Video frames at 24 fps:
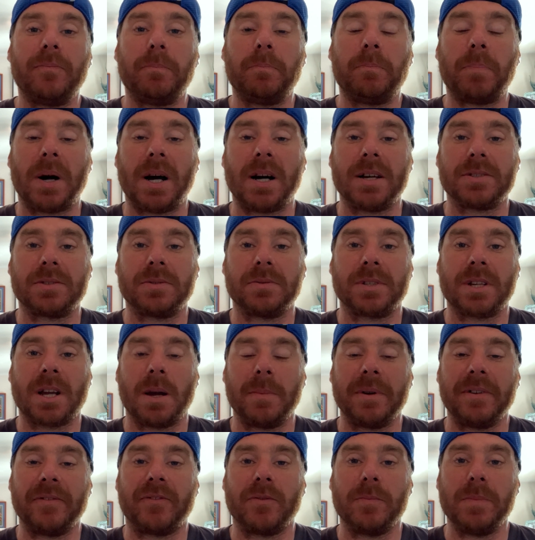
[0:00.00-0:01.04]
parcels
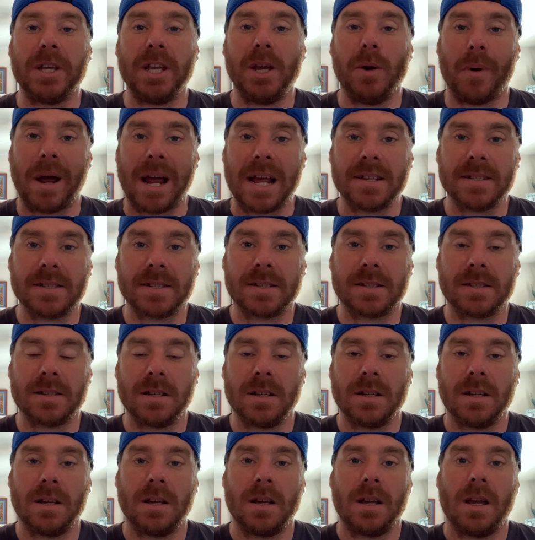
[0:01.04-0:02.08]
coming from the US.
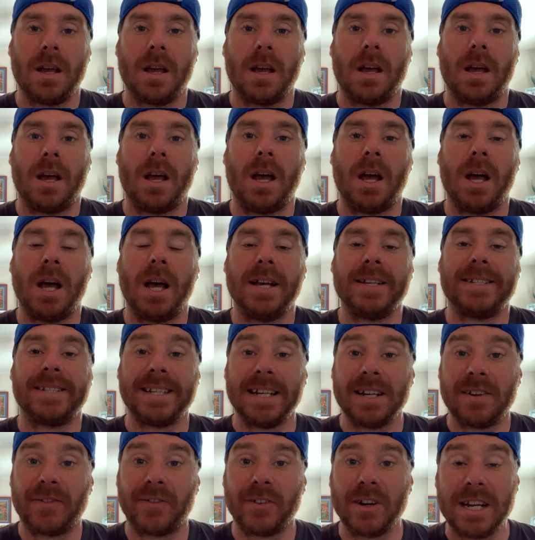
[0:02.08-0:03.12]

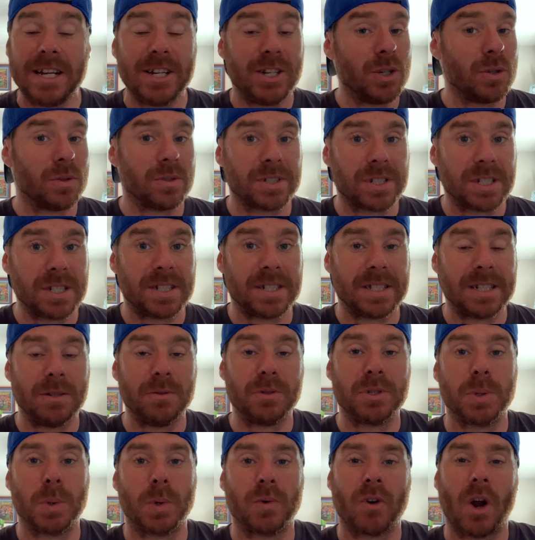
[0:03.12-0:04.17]
Siegfried, yours is still
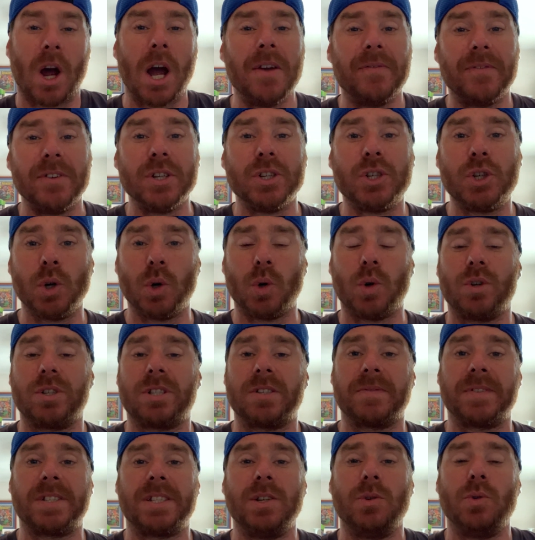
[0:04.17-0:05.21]
to arrive, and George,
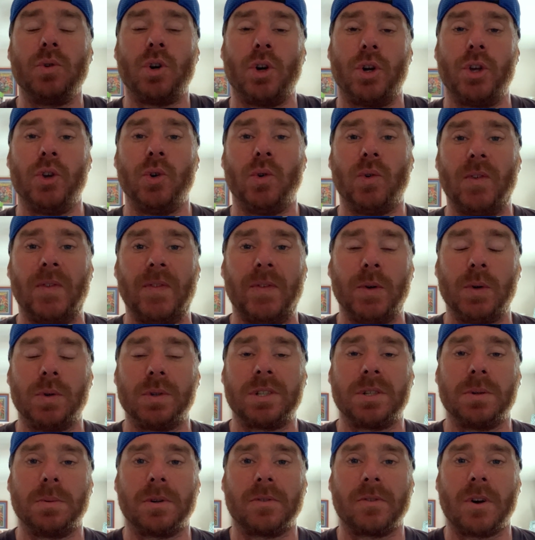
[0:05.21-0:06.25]
I've still got your 4
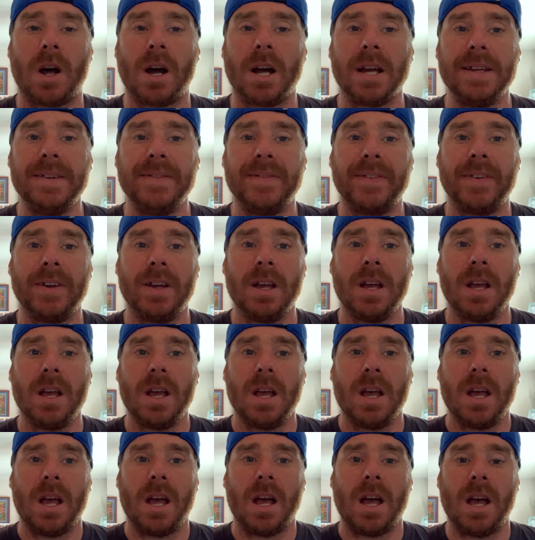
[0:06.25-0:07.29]
to arrive.
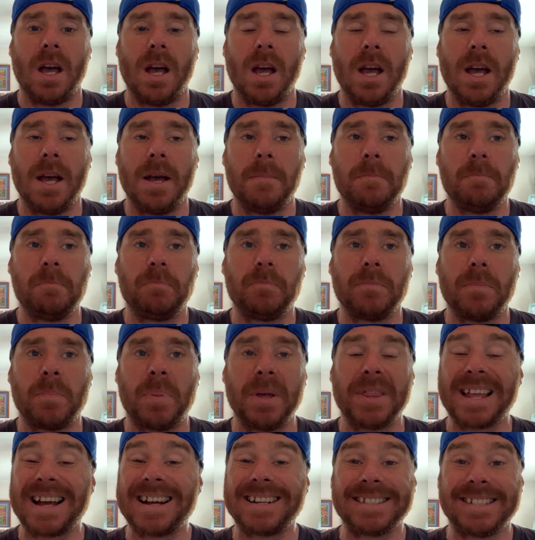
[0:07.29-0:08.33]

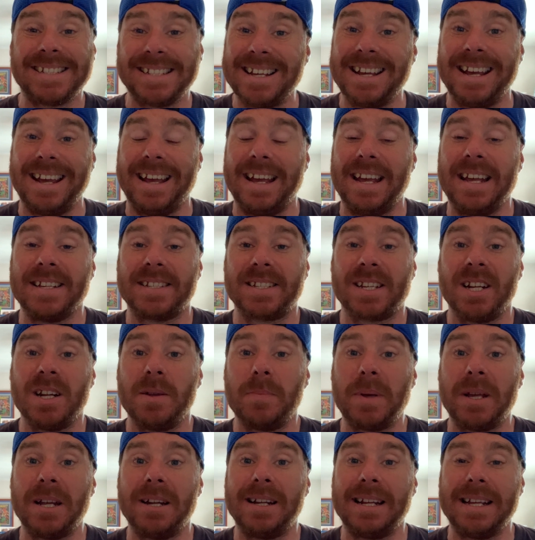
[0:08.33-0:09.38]
But that's it. It's going to
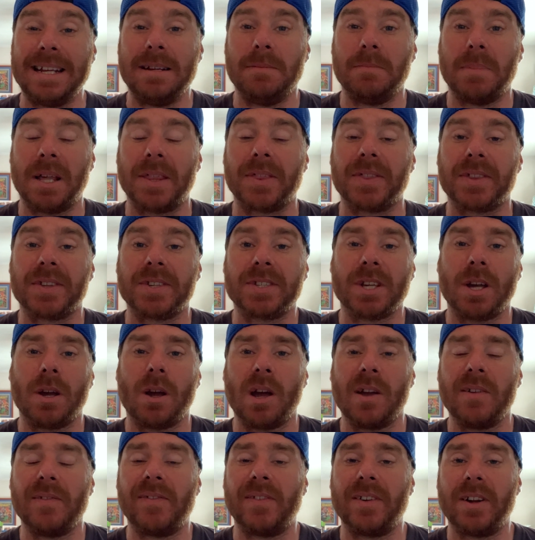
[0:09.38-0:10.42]
be a lean month, so
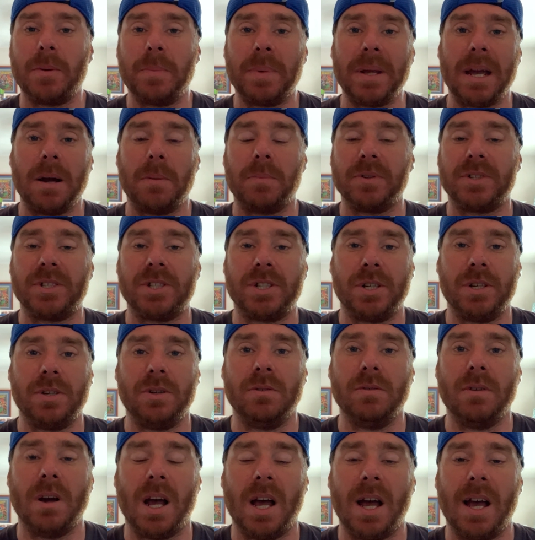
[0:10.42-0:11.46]
hopefully I'll be able
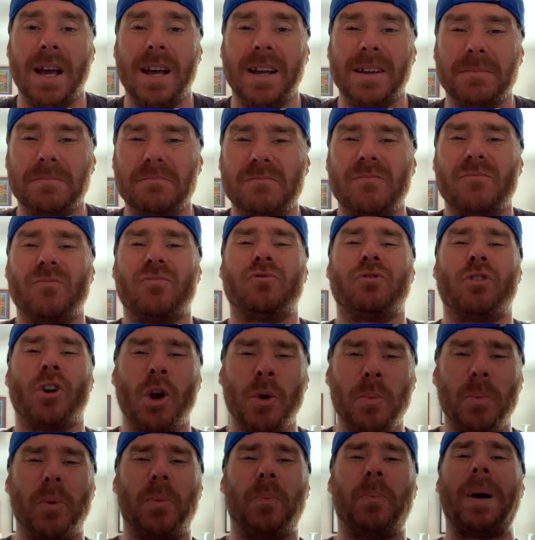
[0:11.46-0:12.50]
to
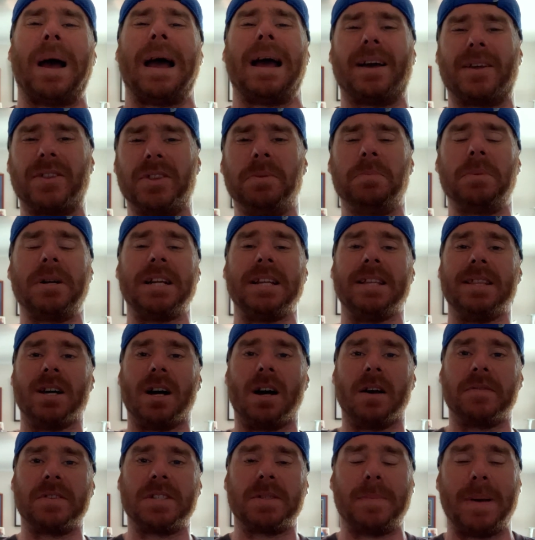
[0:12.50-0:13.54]
rope back the money that
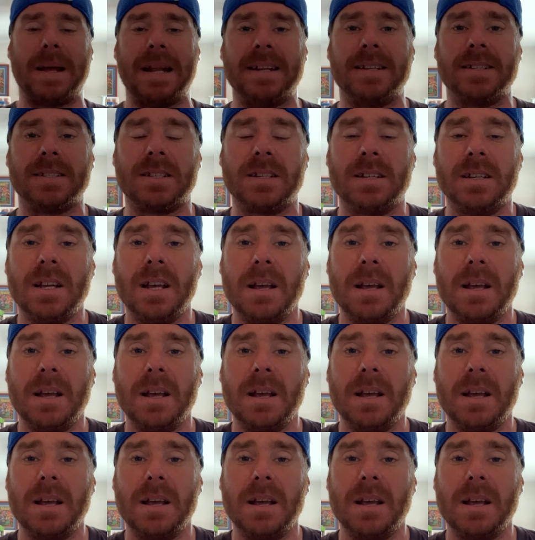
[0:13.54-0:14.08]
I've spent,